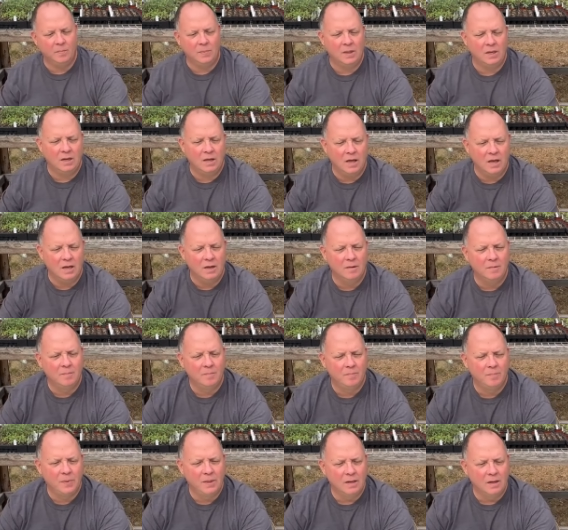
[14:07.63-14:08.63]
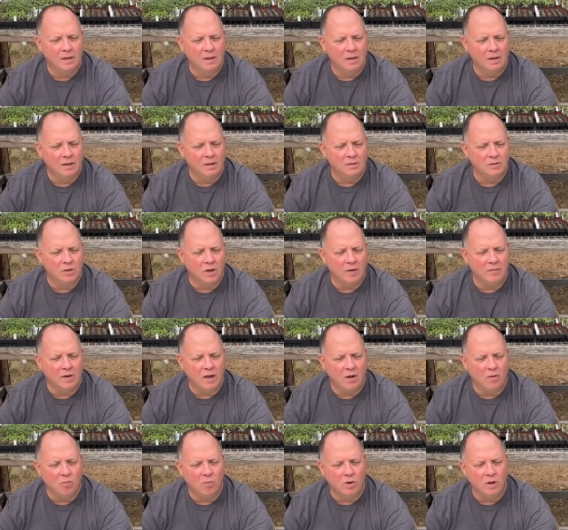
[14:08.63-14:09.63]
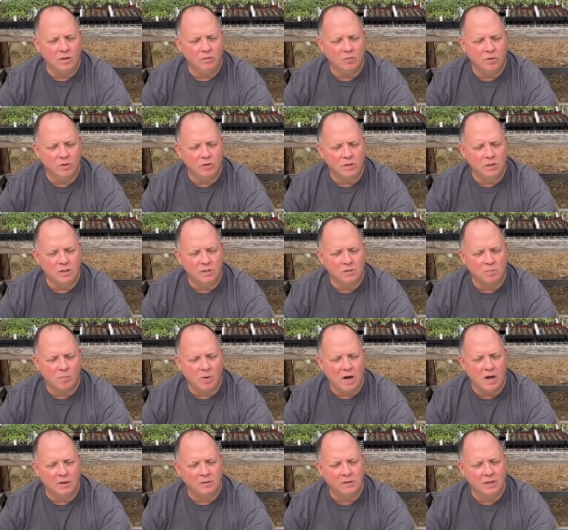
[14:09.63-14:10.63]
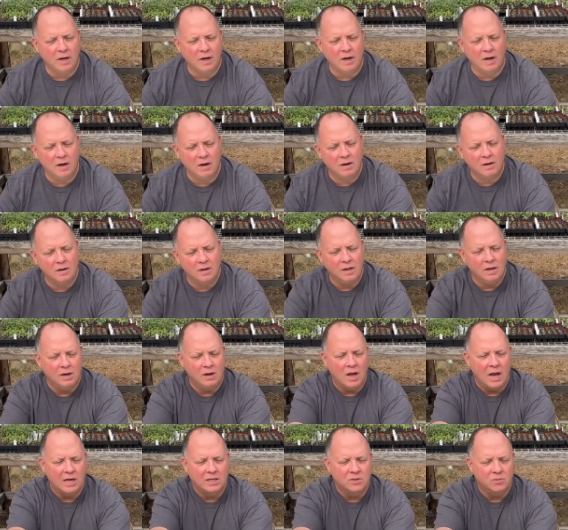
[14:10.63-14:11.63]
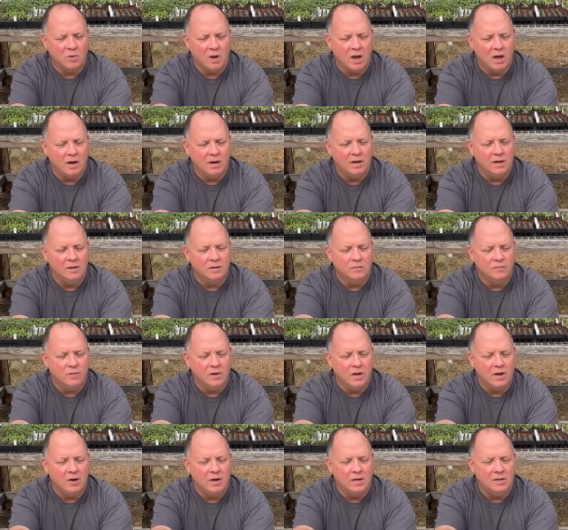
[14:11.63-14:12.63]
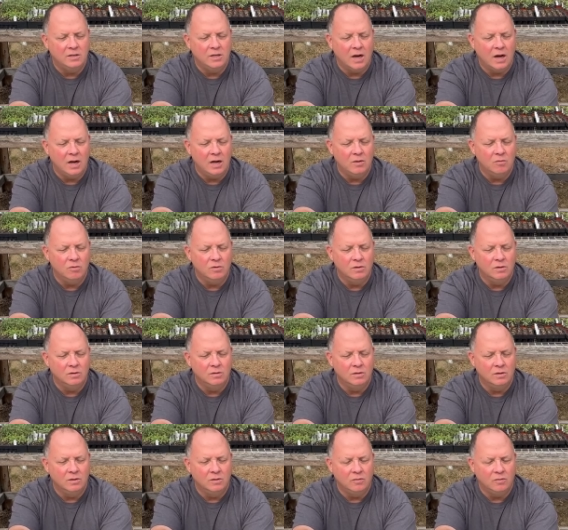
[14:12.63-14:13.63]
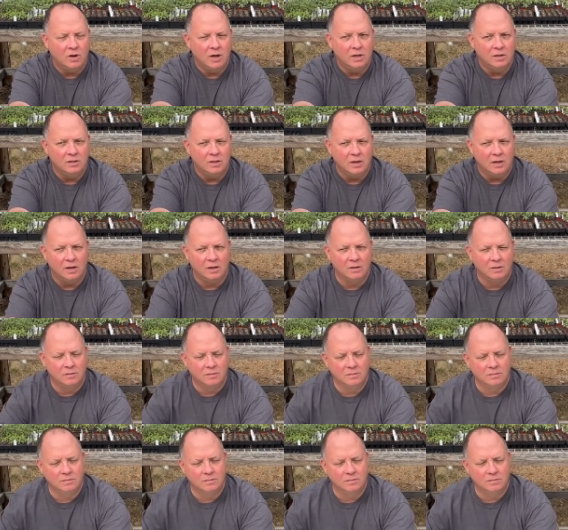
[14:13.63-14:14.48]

Okay, so I've got one real good sprout there, and in actuality a very tiny one right there.